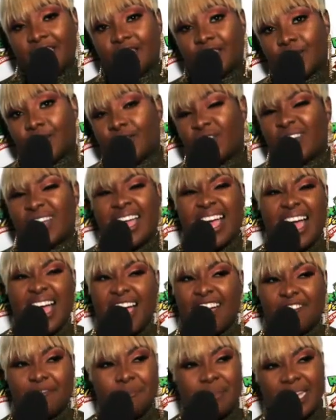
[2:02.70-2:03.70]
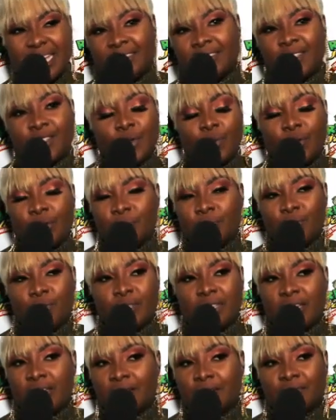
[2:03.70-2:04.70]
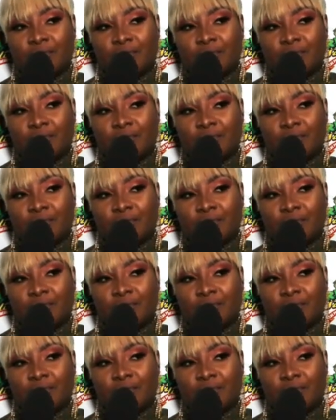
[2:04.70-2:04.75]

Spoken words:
So I've been doing music